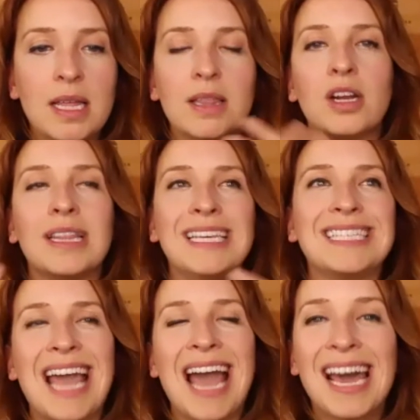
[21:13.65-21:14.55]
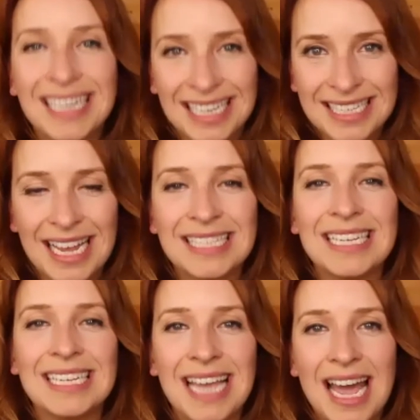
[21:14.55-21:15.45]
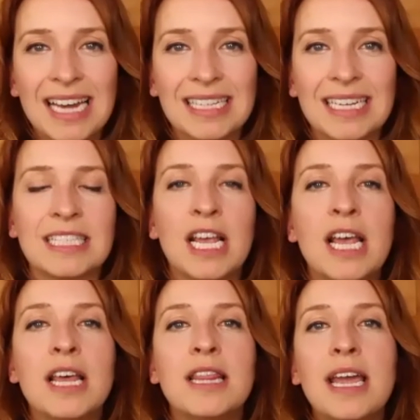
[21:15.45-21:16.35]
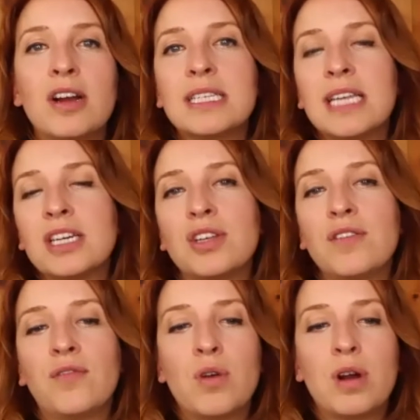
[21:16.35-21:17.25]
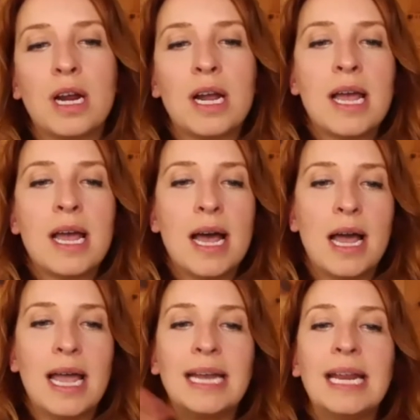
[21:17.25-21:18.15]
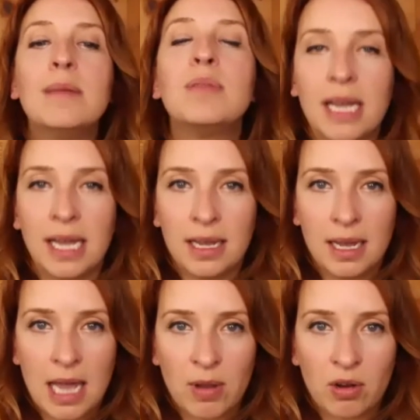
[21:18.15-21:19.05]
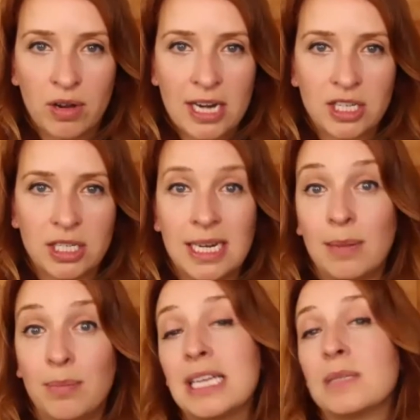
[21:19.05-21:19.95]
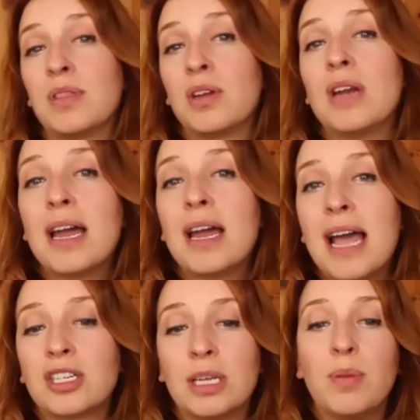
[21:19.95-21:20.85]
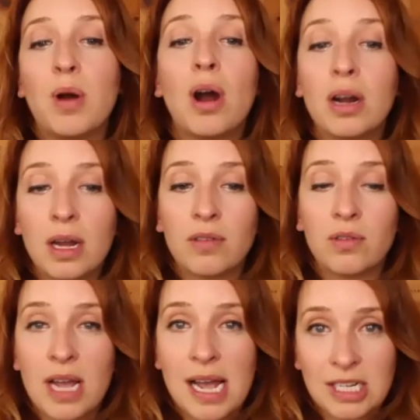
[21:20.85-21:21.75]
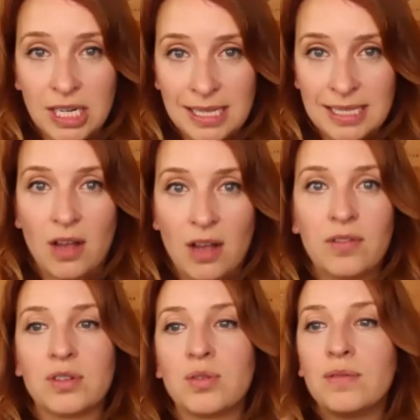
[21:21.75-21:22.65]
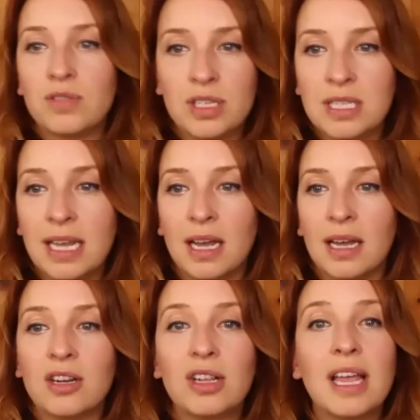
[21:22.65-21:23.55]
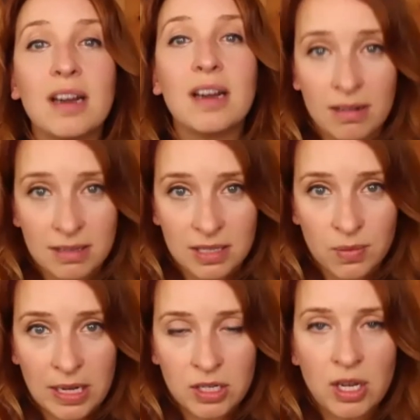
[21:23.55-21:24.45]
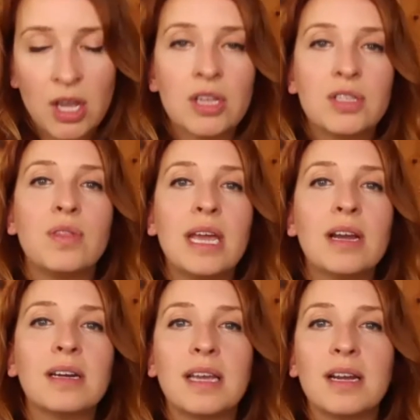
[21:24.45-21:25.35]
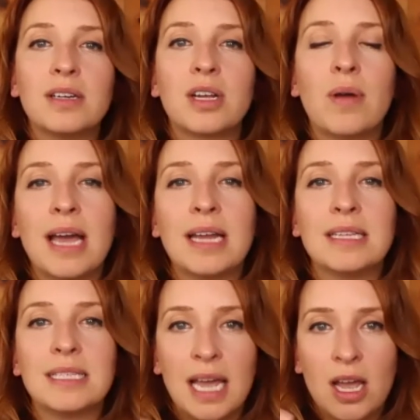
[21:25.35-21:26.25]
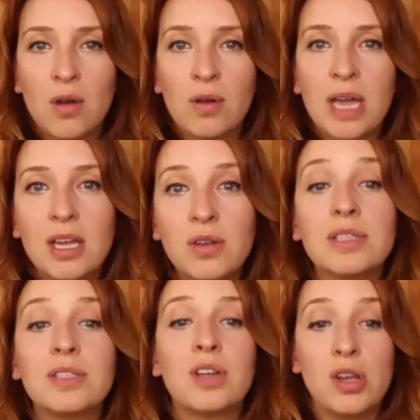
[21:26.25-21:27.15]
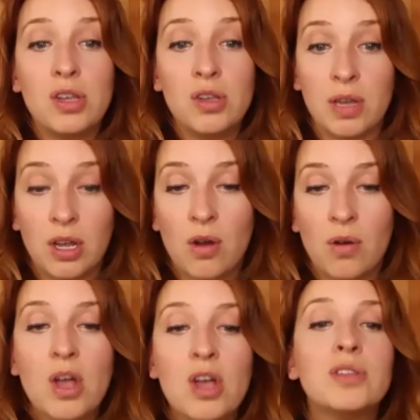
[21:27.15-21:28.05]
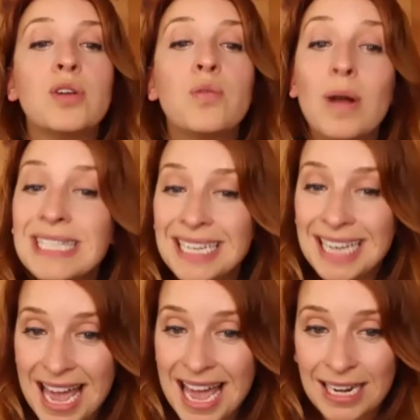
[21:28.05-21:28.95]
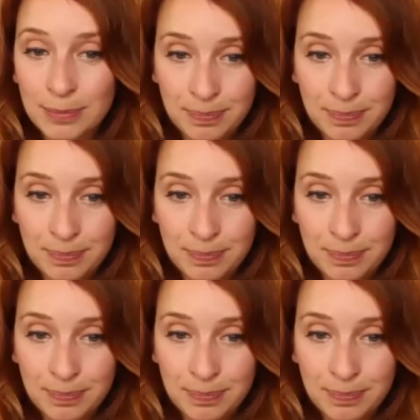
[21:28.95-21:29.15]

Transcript: these catalysts, they are essential for enabling a chemical reaction to take place, but they're not actually part of the reaction itself. They're sort of just like they're like an on switch. So they are there to go ahead and say, okay, you can start, you can go. So once again,